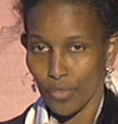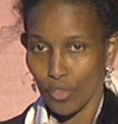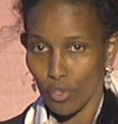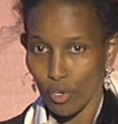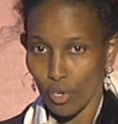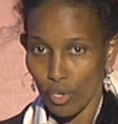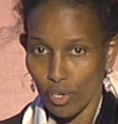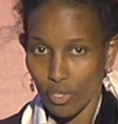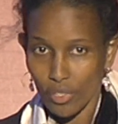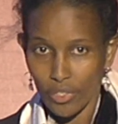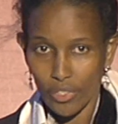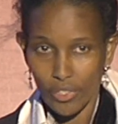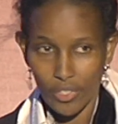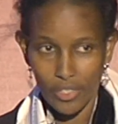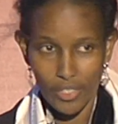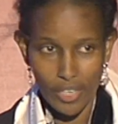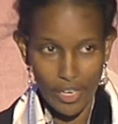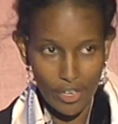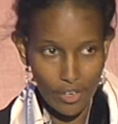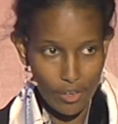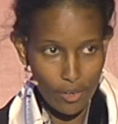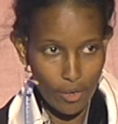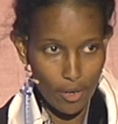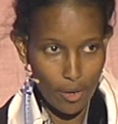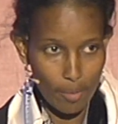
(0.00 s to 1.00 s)
those
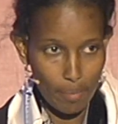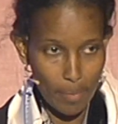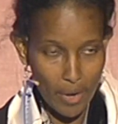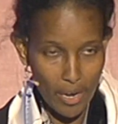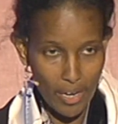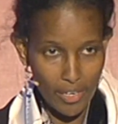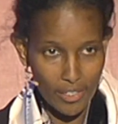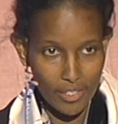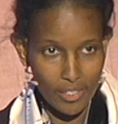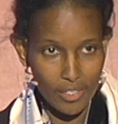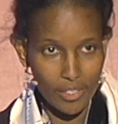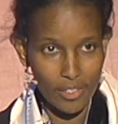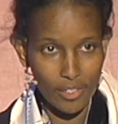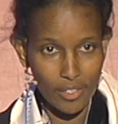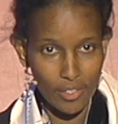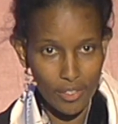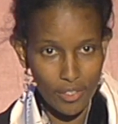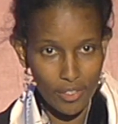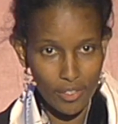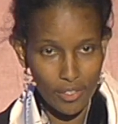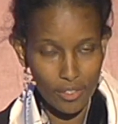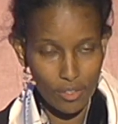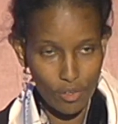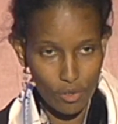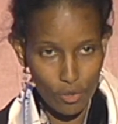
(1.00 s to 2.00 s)
secular
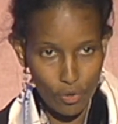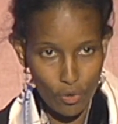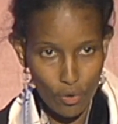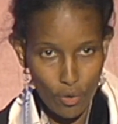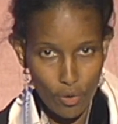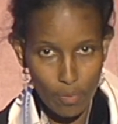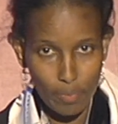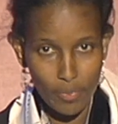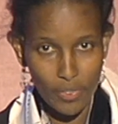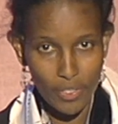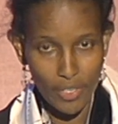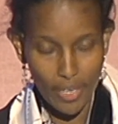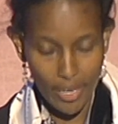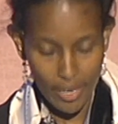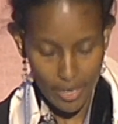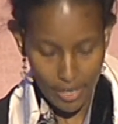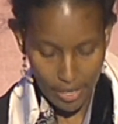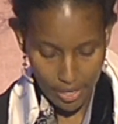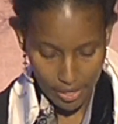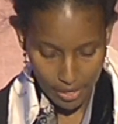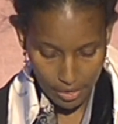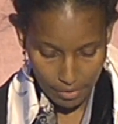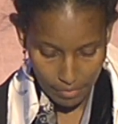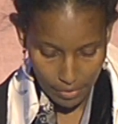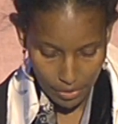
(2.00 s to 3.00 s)
parties, groups, and
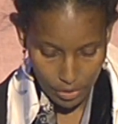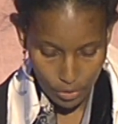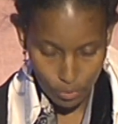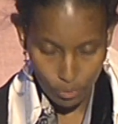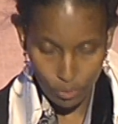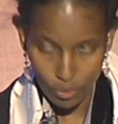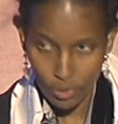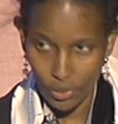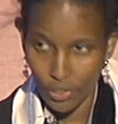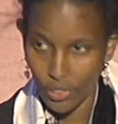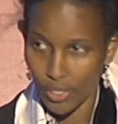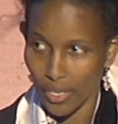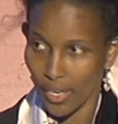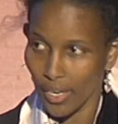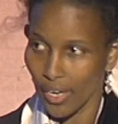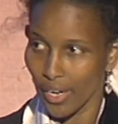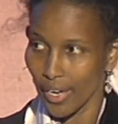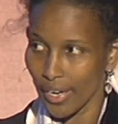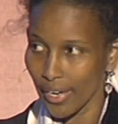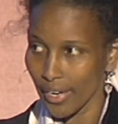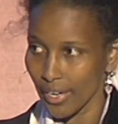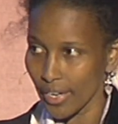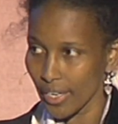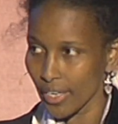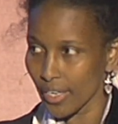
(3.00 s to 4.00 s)
individuals
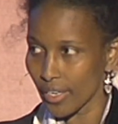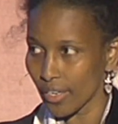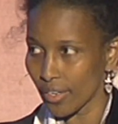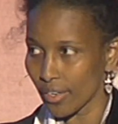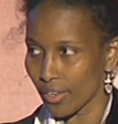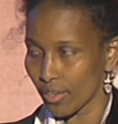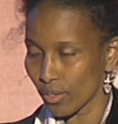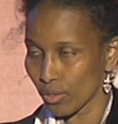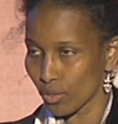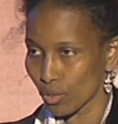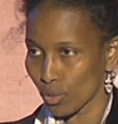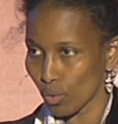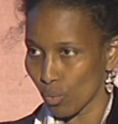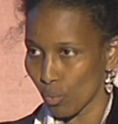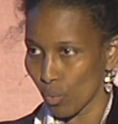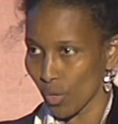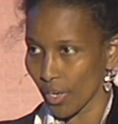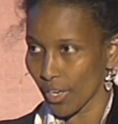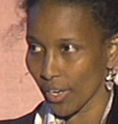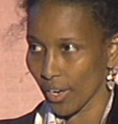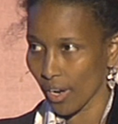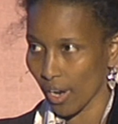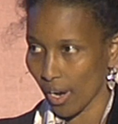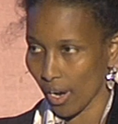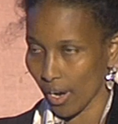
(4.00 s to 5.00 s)
need to
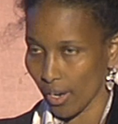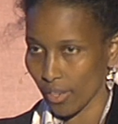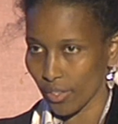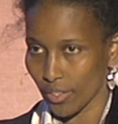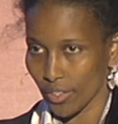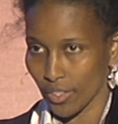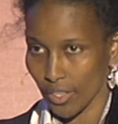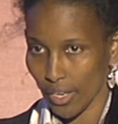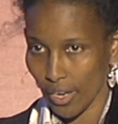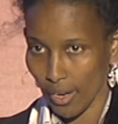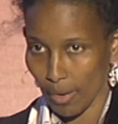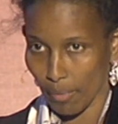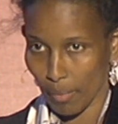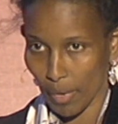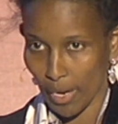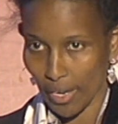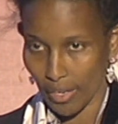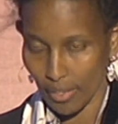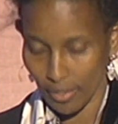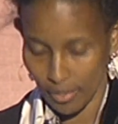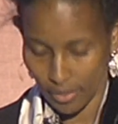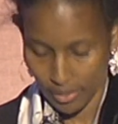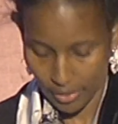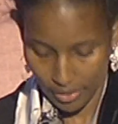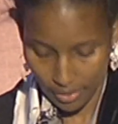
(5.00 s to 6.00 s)
win hearts and
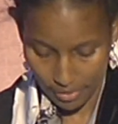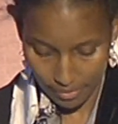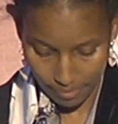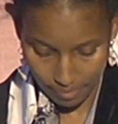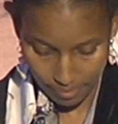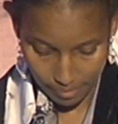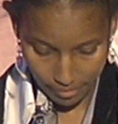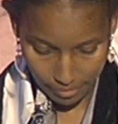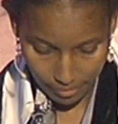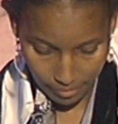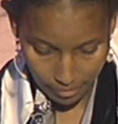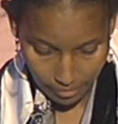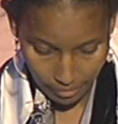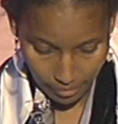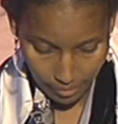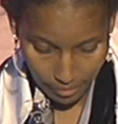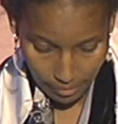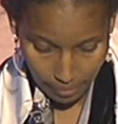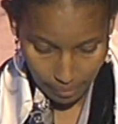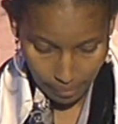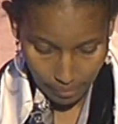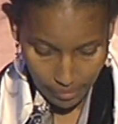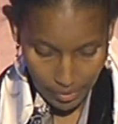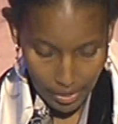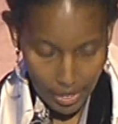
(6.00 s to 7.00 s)
minds.
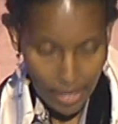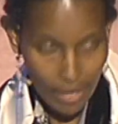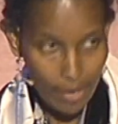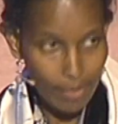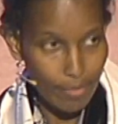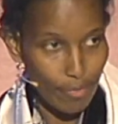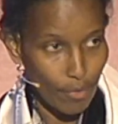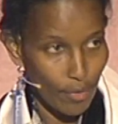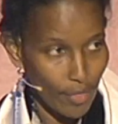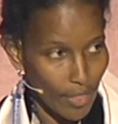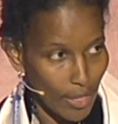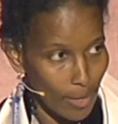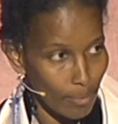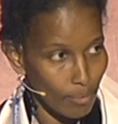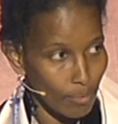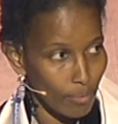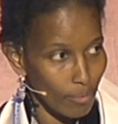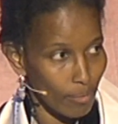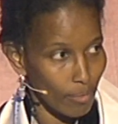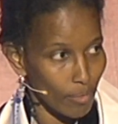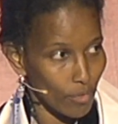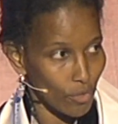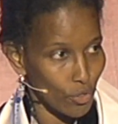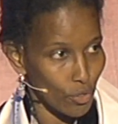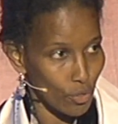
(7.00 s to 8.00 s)
And for
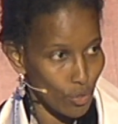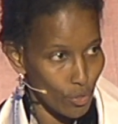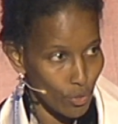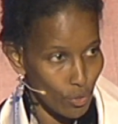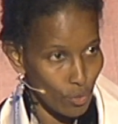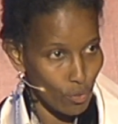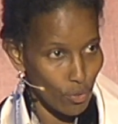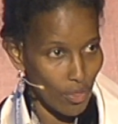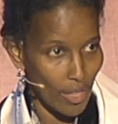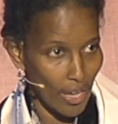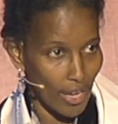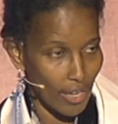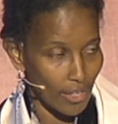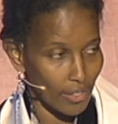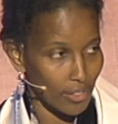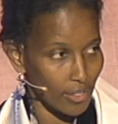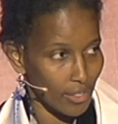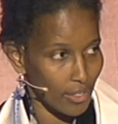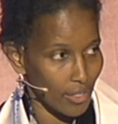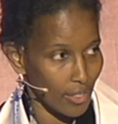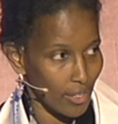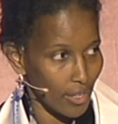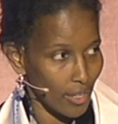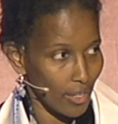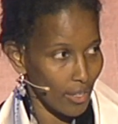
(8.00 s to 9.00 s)
them to do
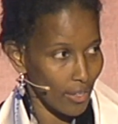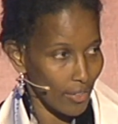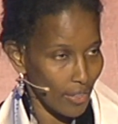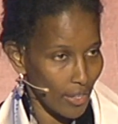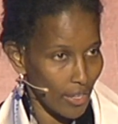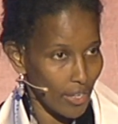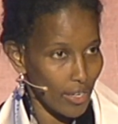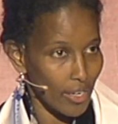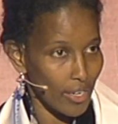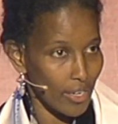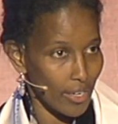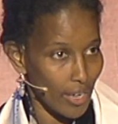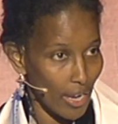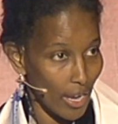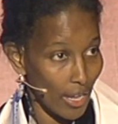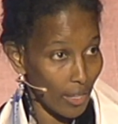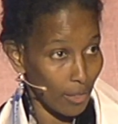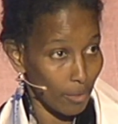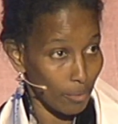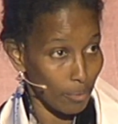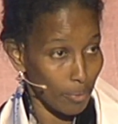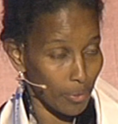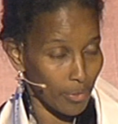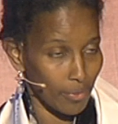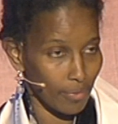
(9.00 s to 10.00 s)
that, they need
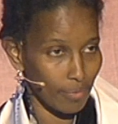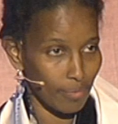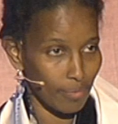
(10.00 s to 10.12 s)
help.